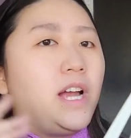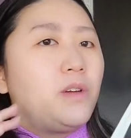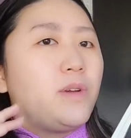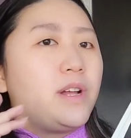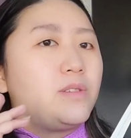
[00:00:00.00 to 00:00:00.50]

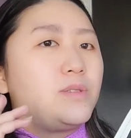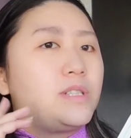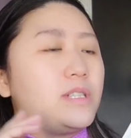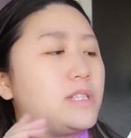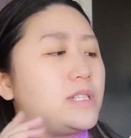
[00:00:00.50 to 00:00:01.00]

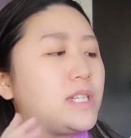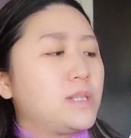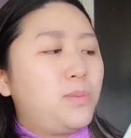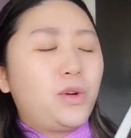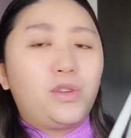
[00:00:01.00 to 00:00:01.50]
around
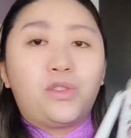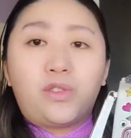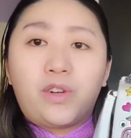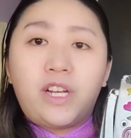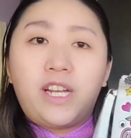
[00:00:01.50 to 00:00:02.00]

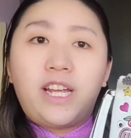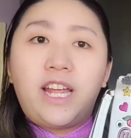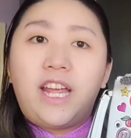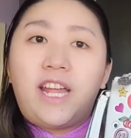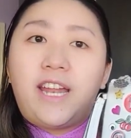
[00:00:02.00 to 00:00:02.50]
6.3
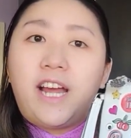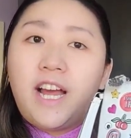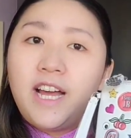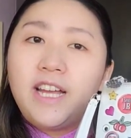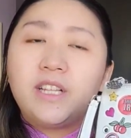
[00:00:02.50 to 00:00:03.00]
in
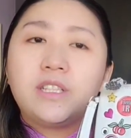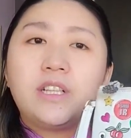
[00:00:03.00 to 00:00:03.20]
height,